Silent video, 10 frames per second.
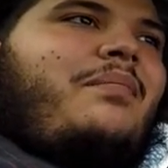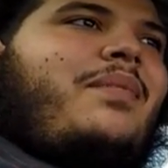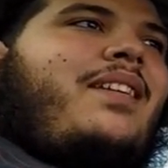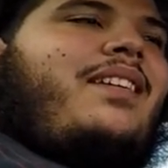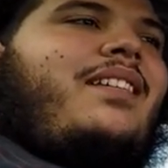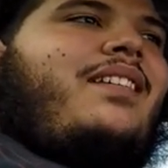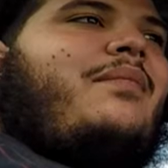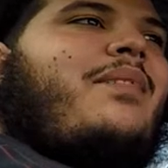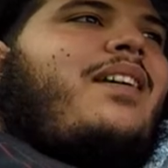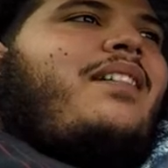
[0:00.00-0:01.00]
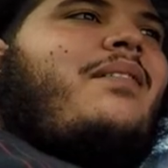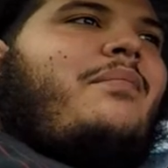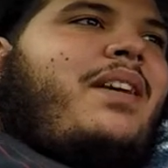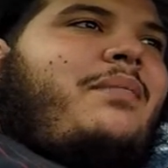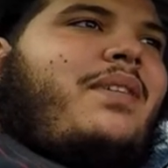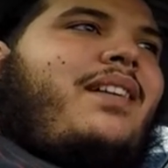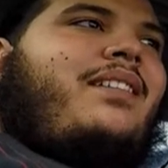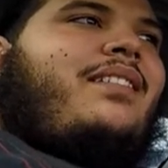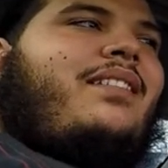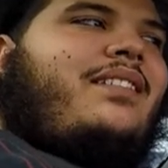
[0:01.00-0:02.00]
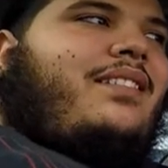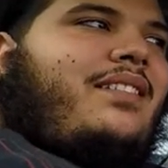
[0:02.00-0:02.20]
playing um, Mad Max.